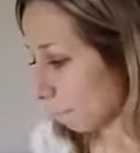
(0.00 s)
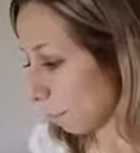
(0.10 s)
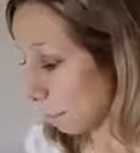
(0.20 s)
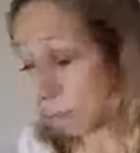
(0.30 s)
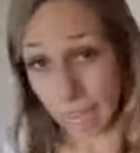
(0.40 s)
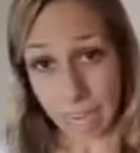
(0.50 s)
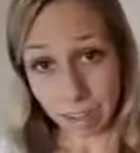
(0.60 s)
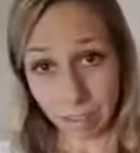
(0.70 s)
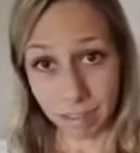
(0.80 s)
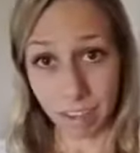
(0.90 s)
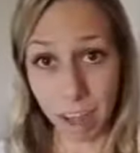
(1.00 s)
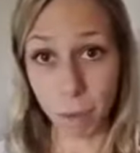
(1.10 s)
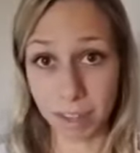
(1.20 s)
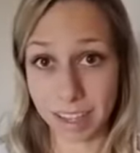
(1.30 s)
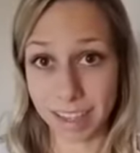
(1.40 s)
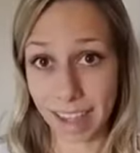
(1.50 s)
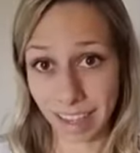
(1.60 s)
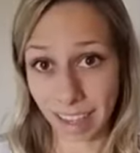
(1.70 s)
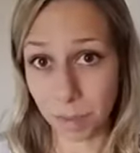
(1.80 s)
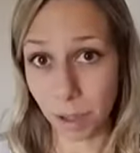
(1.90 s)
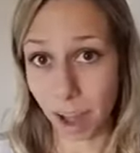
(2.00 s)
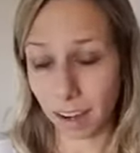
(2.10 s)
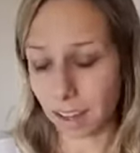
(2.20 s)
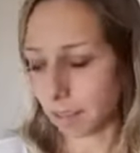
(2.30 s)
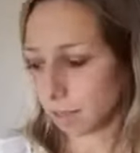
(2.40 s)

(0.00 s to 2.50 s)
For me, it was insanely blocked.